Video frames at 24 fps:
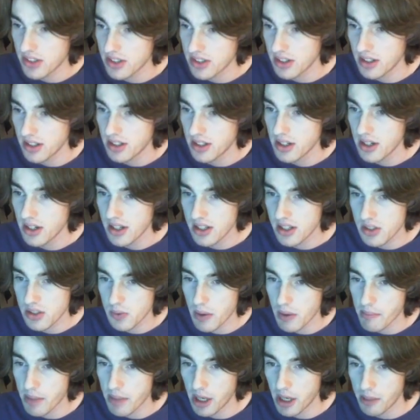It's
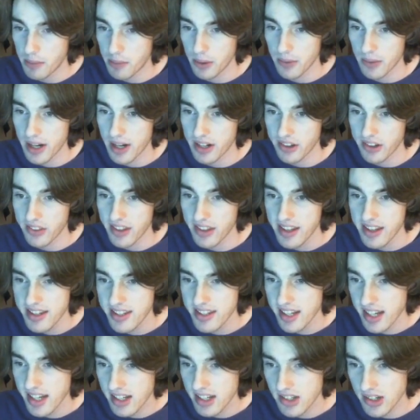1 minute per round on this.
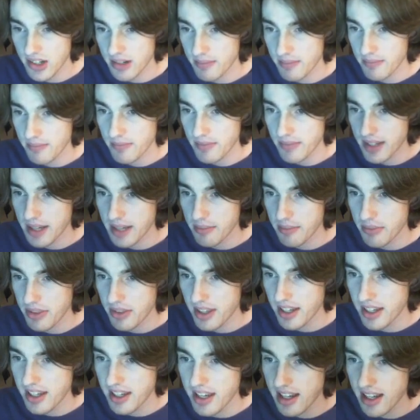So yeah,
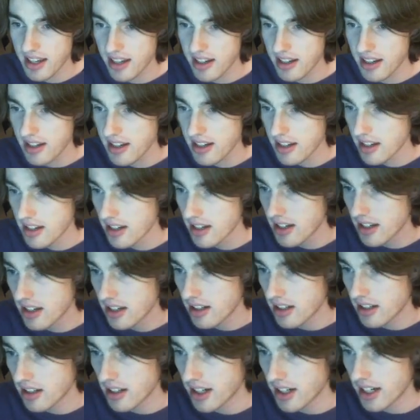thinking,
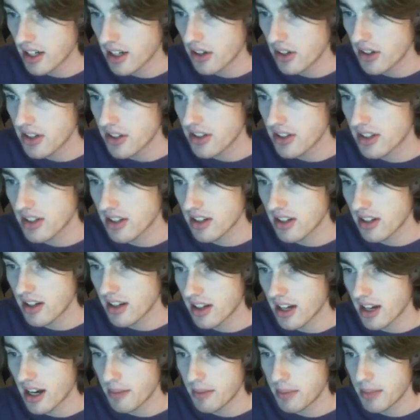I know it
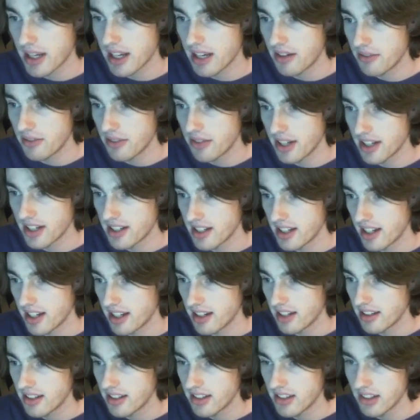can't be in
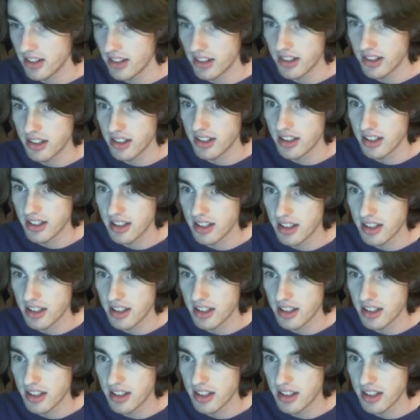Vientiane, so